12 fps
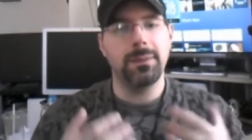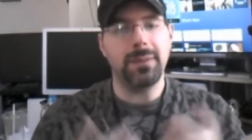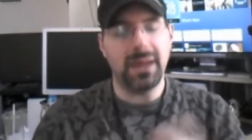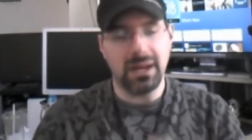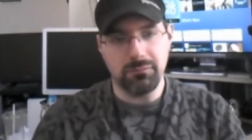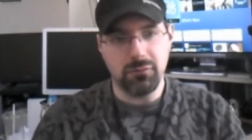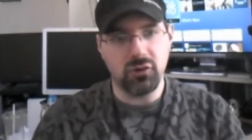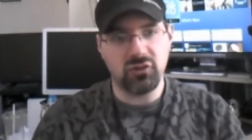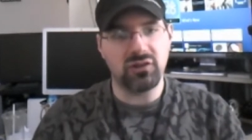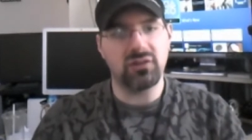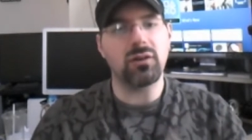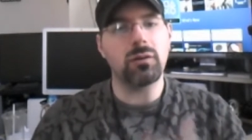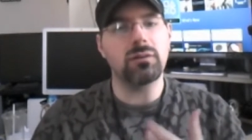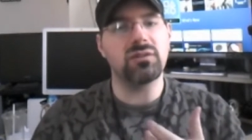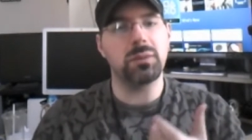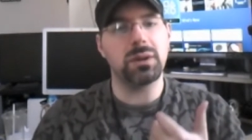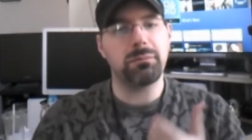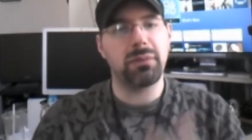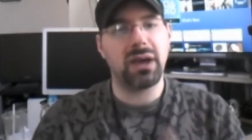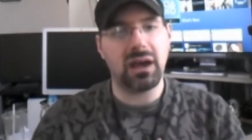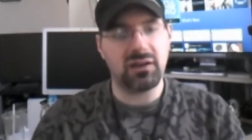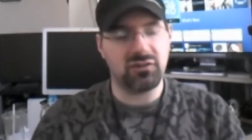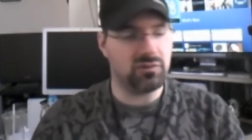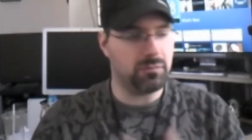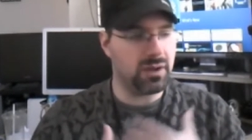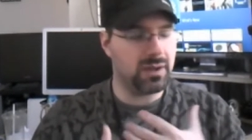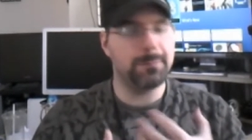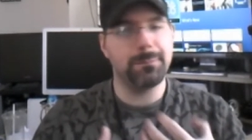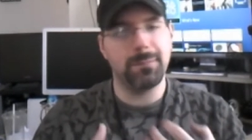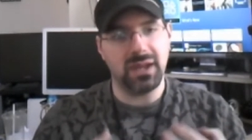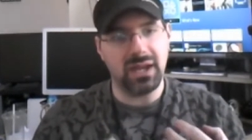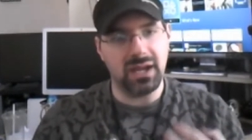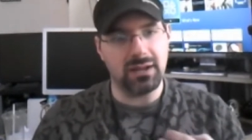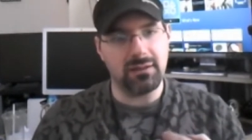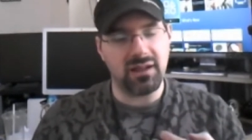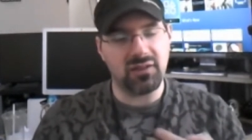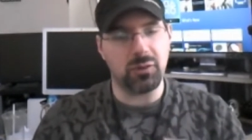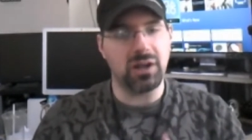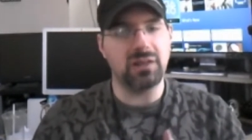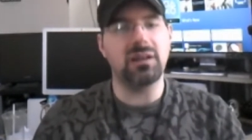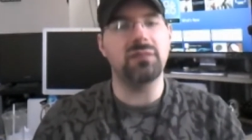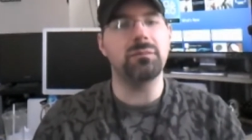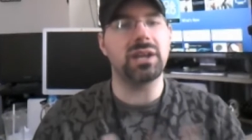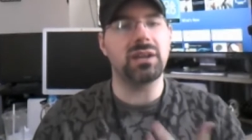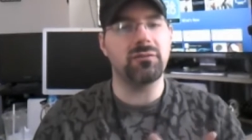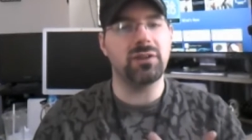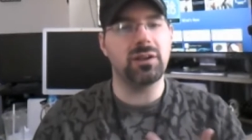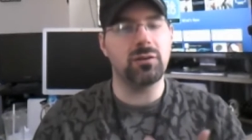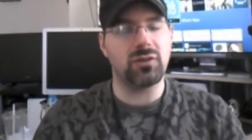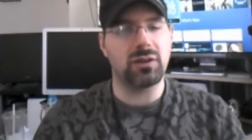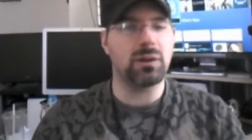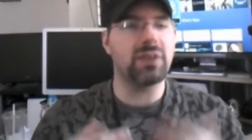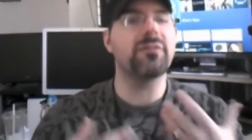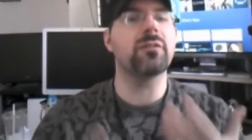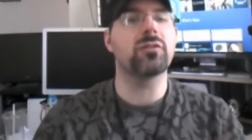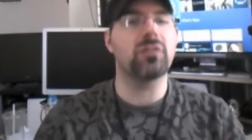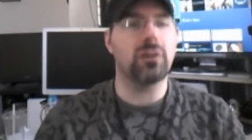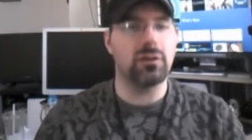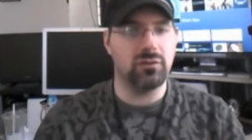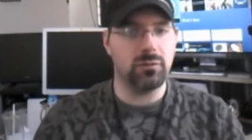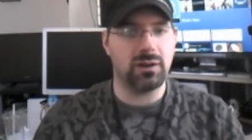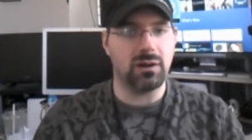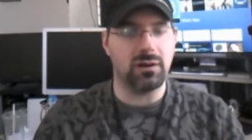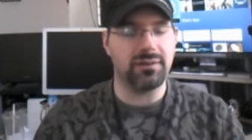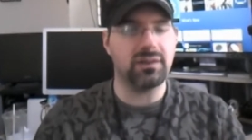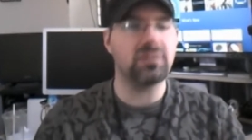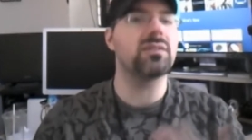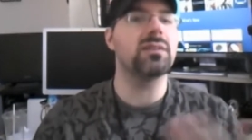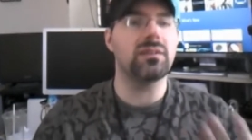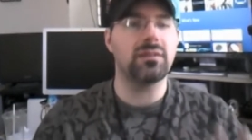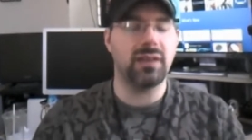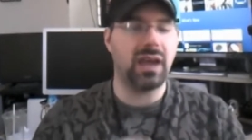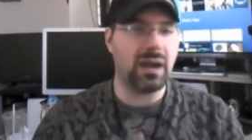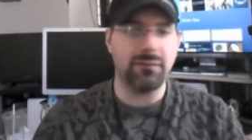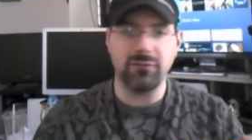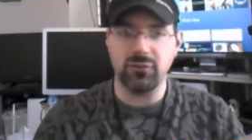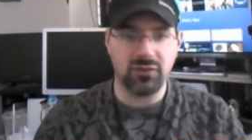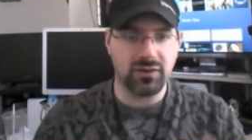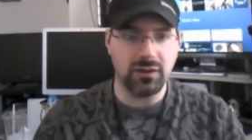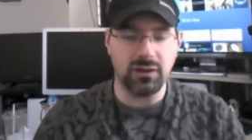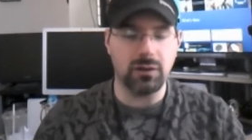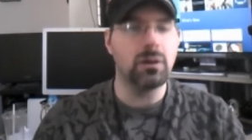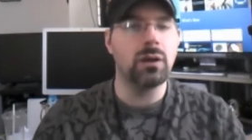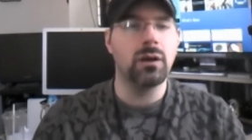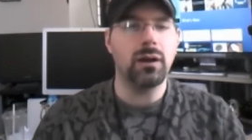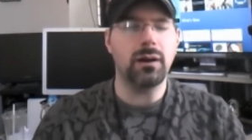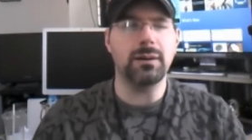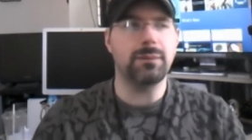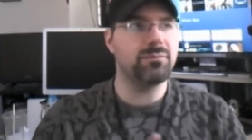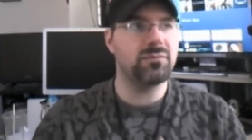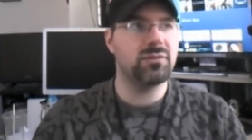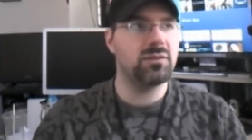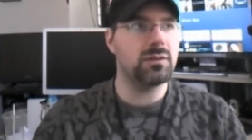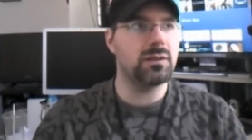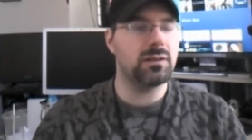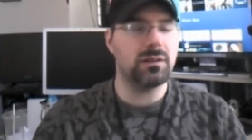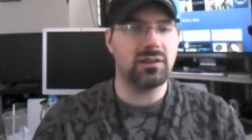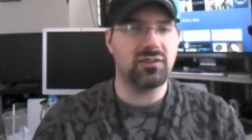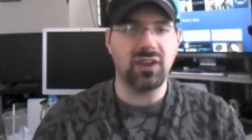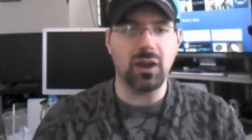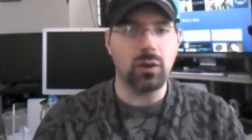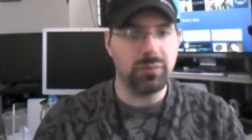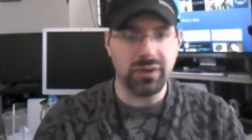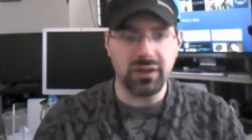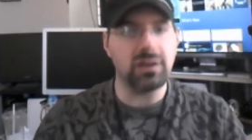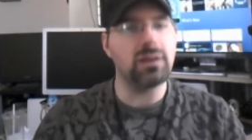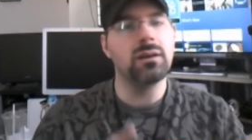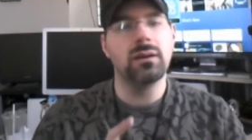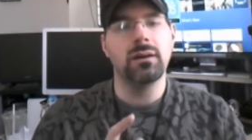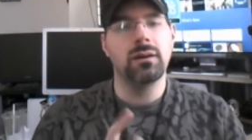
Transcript: that immersion has always been a passion of mine and that's what i love making videos like when i first started doing all this the, the have you you know uh, let's scare b